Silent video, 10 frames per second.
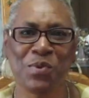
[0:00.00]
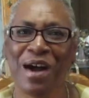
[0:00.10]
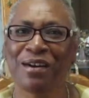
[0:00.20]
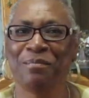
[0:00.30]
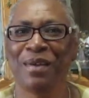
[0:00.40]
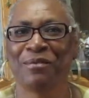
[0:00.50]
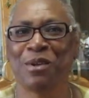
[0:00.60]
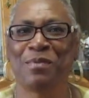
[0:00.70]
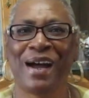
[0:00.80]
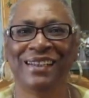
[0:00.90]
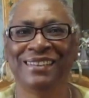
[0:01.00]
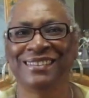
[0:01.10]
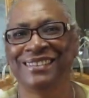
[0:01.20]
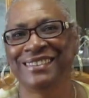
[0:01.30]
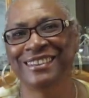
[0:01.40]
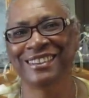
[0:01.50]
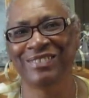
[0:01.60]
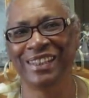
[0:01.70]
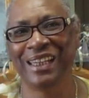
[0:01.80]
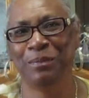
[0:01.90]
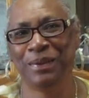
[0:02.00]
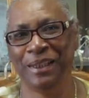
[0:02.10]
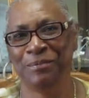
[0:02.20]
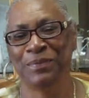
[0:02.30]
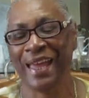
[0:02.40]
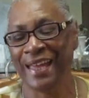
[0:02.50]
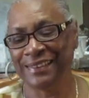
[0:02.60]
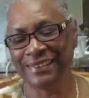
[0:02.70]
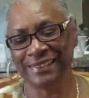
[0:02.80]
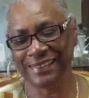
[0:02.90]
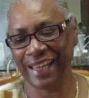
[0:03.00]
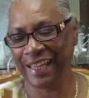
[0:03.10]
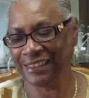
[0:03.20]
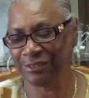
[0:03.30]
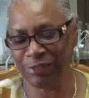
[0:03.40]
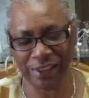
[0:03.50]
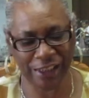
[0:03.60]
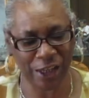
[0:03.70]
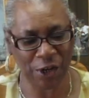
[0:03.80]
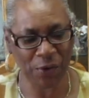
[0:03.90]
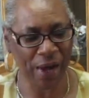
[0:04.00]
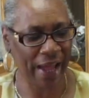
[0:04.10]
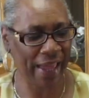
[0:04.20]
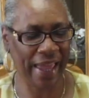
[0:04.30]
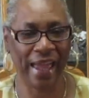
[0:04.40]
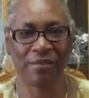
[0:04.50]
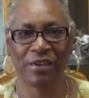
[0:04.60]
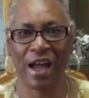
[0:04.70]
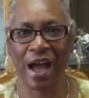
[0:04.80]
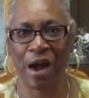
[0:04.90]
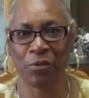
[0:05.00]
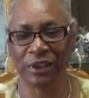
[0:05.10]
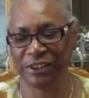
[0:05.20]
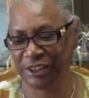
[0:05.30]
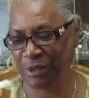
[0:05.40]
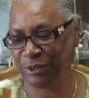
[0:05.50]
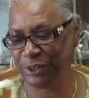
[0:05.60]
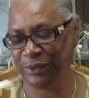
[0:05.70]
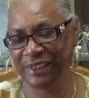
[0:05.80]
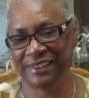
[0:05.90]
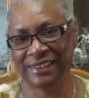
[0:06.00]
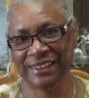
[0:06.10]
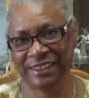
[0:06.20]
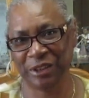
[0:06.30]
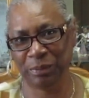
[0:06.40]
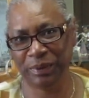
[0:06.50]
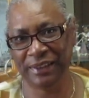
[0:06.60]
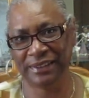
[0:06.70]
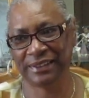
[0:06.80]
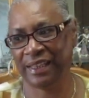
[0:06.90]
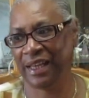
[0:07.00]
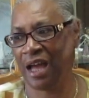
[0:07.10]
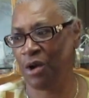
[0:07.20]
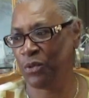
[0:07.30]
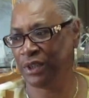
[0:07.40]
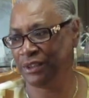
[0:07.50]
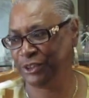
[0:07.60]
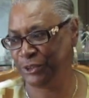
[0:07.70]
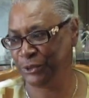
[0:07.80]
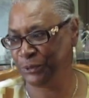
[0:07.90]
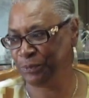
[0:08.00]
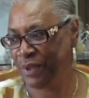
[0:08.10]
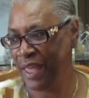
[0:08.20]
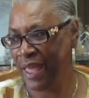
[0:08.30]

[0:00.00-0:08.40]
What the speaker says: Welcome everybody to Deals with Lady P. Today's video I want to share with you is a centerpiece that I want to do.